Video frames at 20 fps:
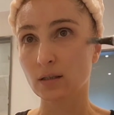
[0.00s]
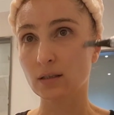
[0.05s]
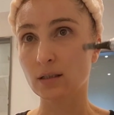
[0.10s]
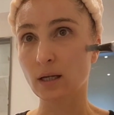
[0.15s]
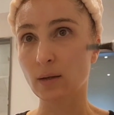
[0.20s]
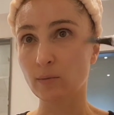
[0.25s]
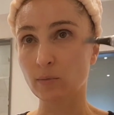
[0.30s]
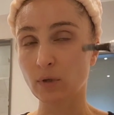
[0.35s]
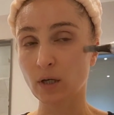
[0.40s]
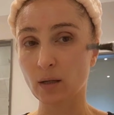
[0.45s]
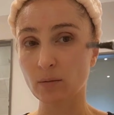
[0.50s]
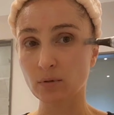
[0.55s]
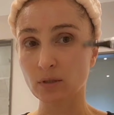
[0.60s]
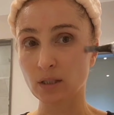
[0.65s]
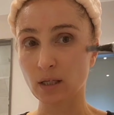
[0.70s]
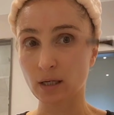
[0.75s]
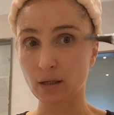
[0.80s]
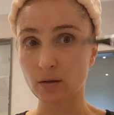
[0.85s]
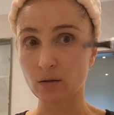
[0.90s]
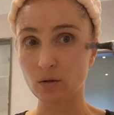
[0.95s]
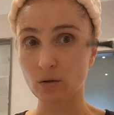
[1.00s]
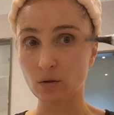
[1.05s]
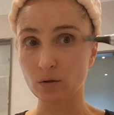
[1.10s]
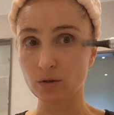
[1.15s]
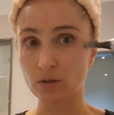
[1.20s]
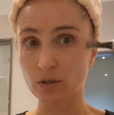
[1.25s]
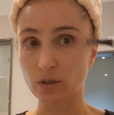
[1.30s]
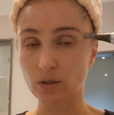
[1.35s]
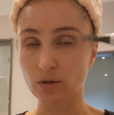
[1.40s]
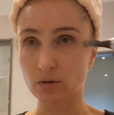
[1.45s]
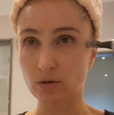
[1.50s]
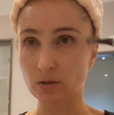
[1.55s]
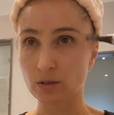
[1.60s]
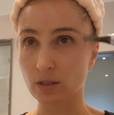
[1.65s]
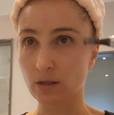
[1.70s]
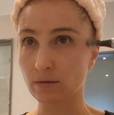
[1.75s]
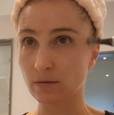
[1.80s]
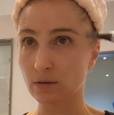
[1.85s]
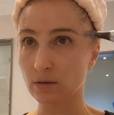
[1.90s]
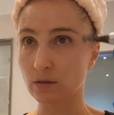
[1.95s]
Sometimes I go
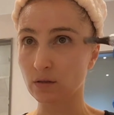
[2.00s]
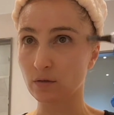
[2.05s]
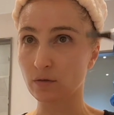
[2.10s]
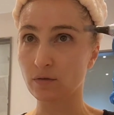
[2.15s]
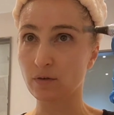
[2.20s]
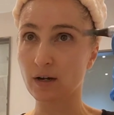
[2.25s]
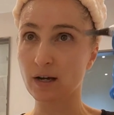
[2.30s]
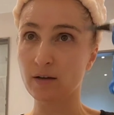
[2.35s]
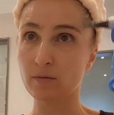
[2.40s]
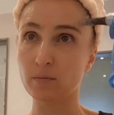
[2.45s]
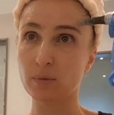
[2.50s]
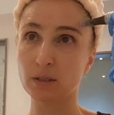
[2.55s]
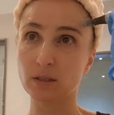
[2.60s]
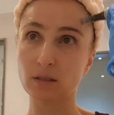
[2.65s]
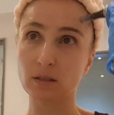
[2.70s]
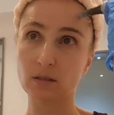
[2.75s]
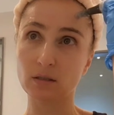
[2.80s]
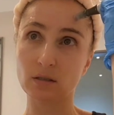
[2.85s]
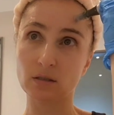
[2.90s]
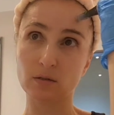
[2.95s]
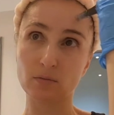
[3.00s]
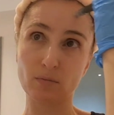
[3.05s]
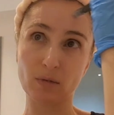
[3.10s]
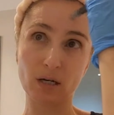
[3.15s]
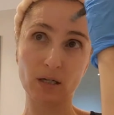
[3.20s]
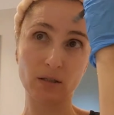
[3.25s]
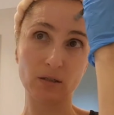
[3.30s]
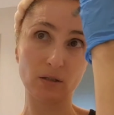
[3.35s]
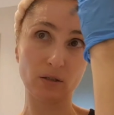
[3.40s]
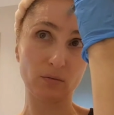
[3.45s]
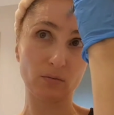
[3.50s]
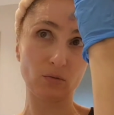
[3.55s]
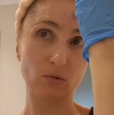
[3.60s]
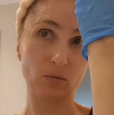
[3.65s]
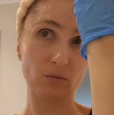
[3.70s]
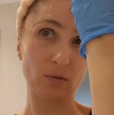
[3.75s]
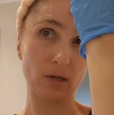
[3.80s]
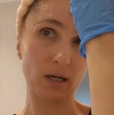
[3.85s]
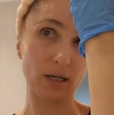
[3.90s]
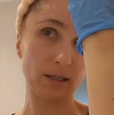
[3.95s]
0.75, but this is
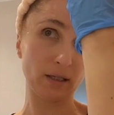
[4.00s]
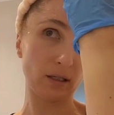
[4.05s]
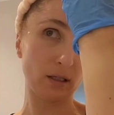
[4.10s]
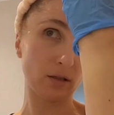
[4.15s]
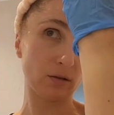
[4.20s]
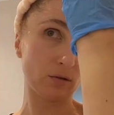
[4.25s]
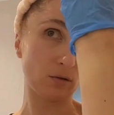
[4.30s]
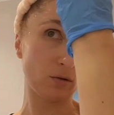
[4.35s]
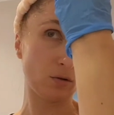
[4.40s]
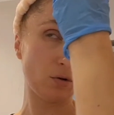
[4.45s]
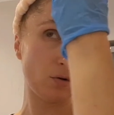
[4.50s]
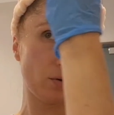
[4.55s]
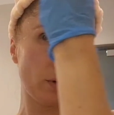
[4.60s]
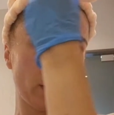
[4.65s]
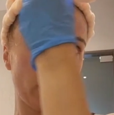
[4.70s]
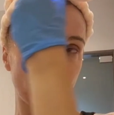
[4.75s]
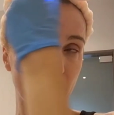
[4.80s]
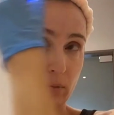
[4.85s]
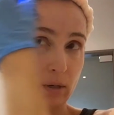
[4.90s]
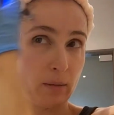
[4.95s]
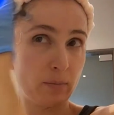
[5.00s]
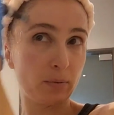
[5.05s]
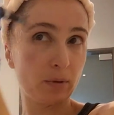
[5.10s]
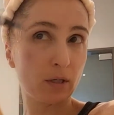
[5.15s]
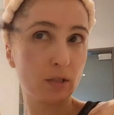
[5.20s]
maximum I can go, and by